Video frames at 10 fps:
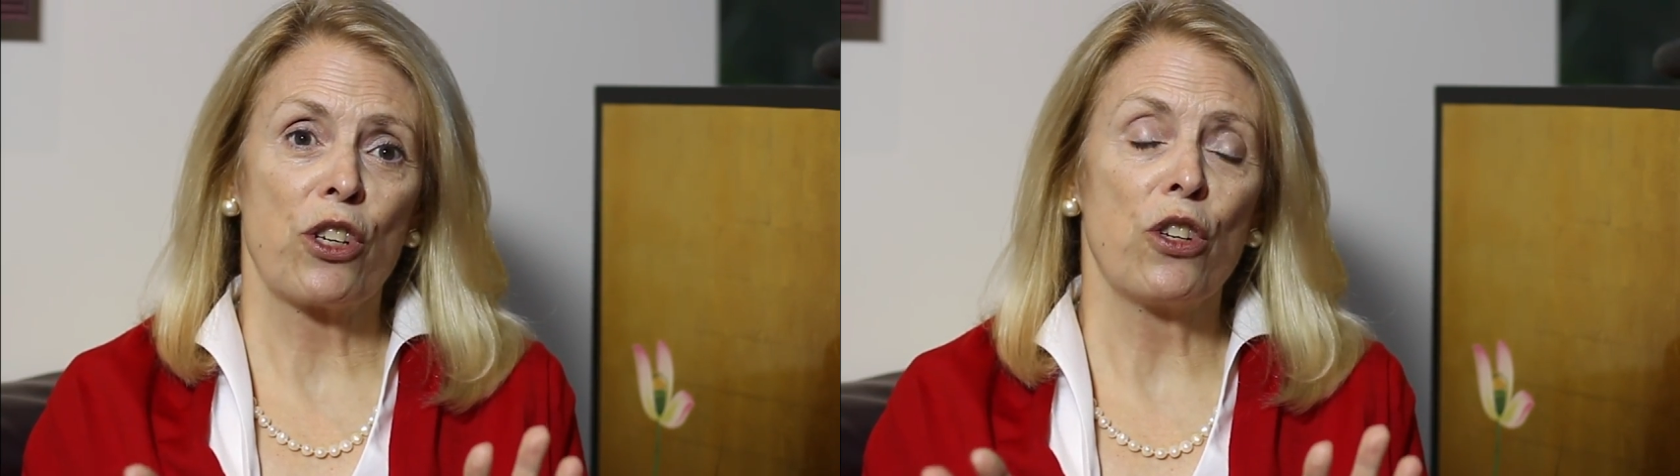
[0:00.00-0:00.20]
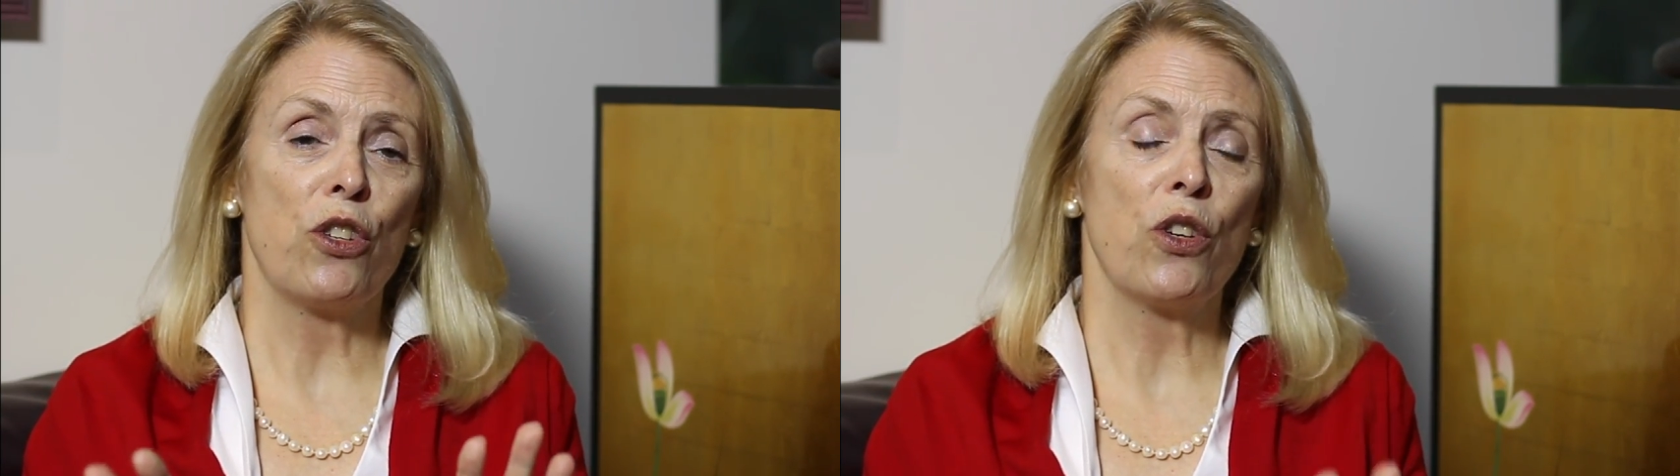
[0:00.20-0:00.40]

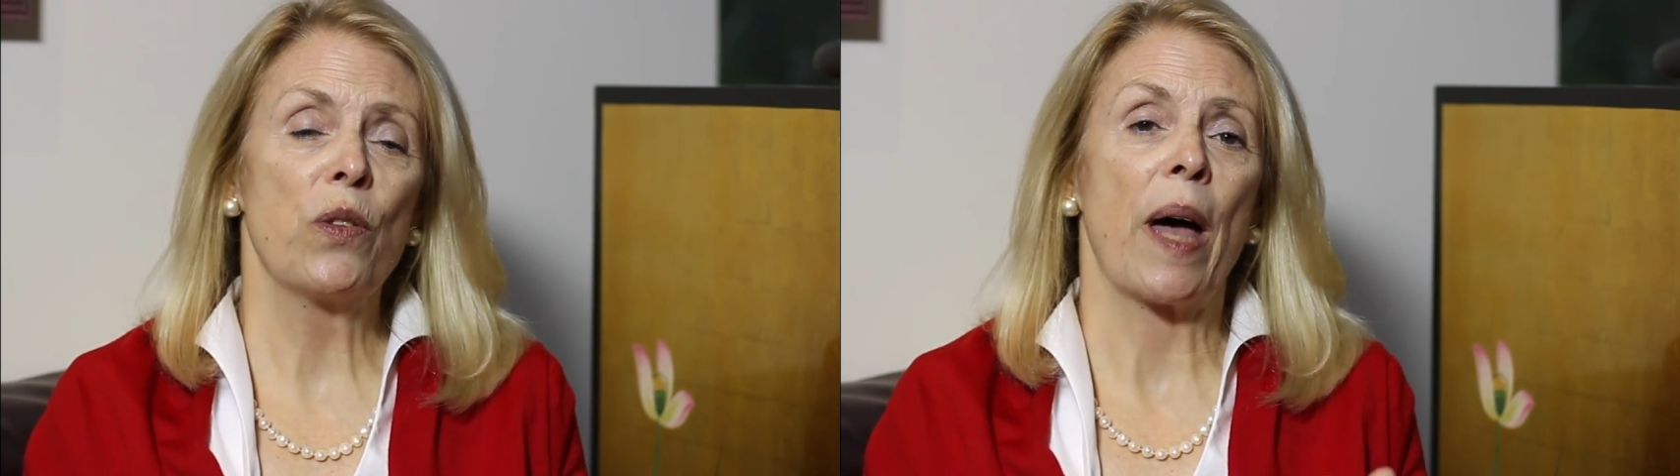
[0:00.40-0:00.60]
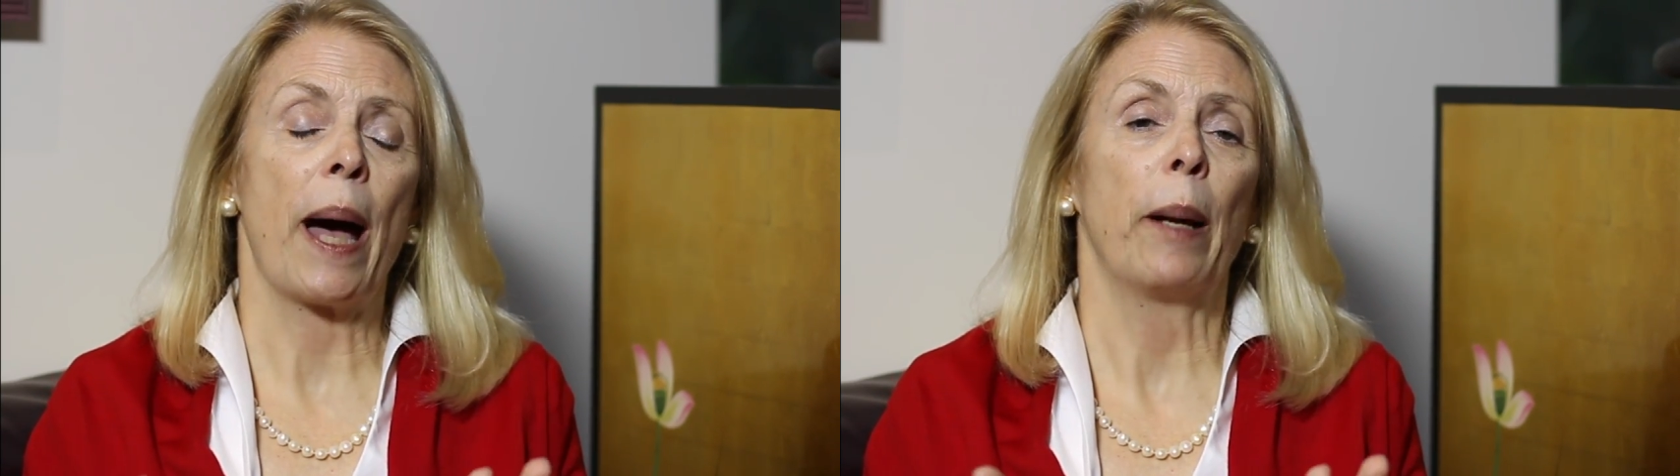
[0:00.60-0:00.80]
should do
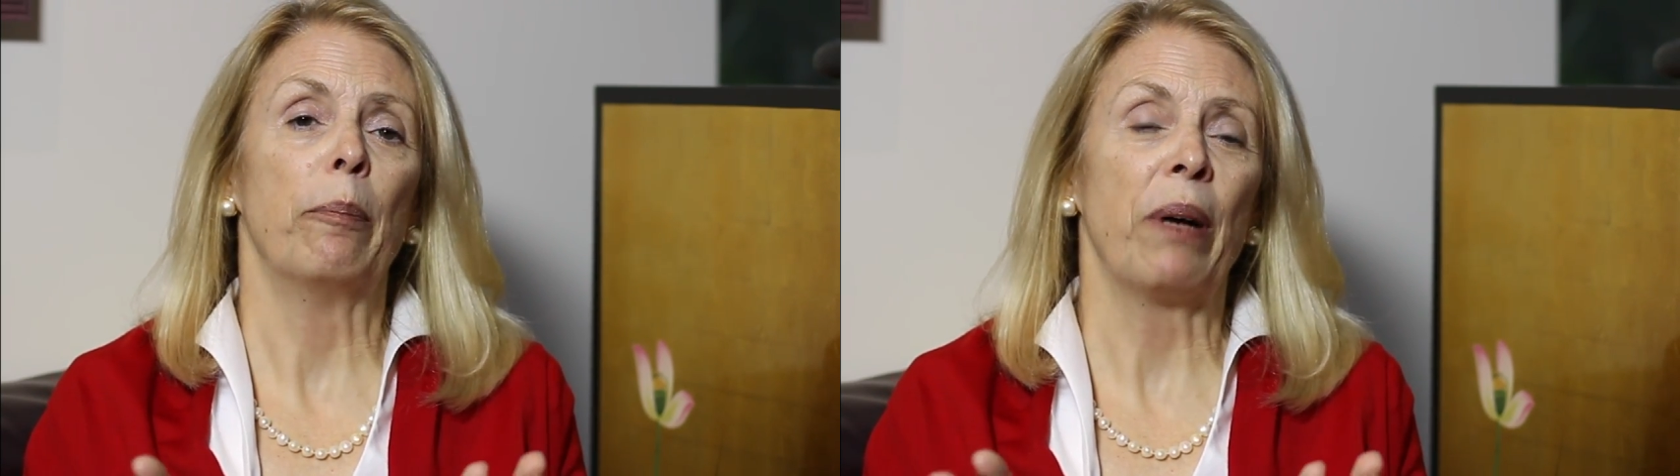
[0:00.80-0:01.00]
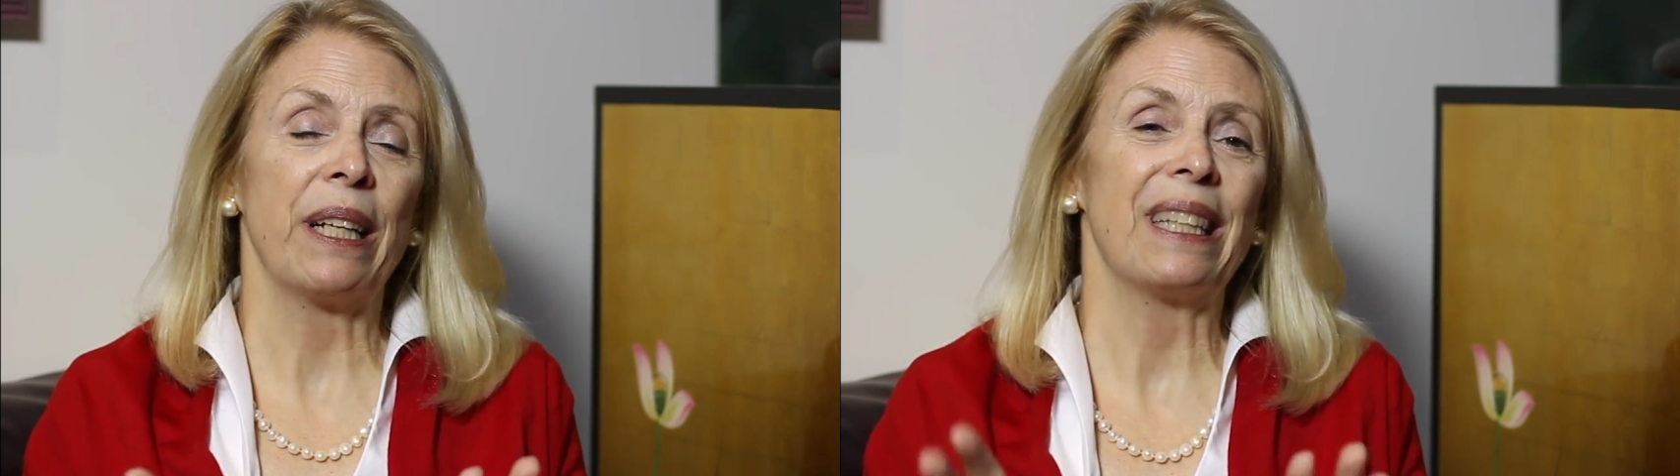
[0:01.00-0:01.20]
that,
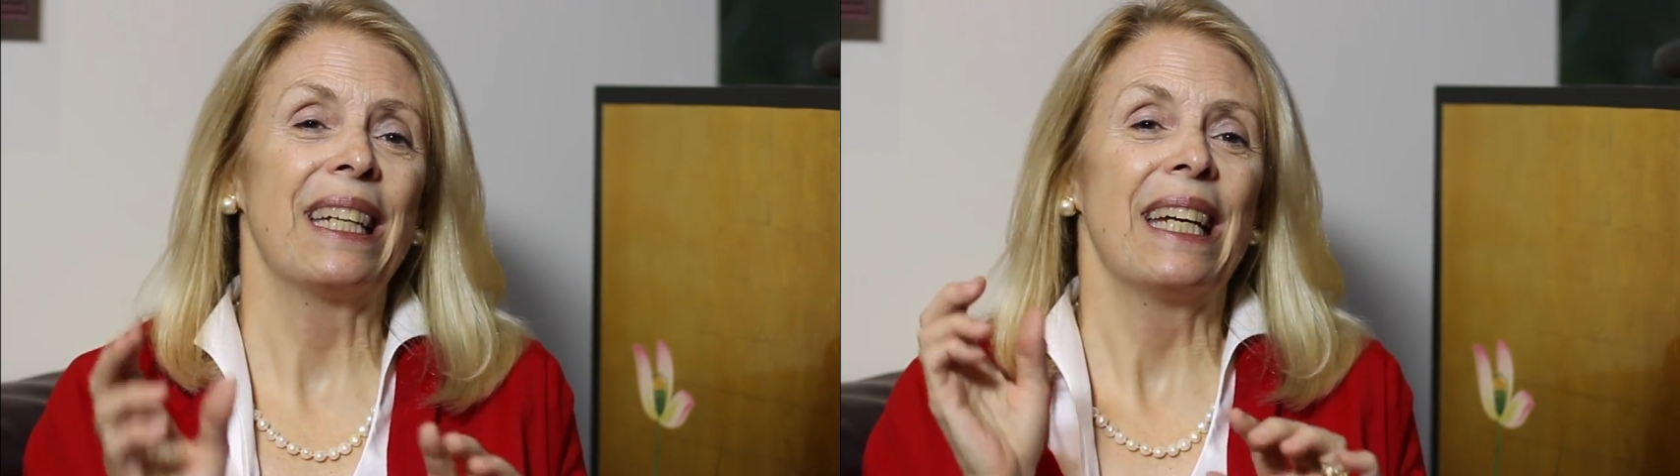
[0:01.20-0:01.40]
but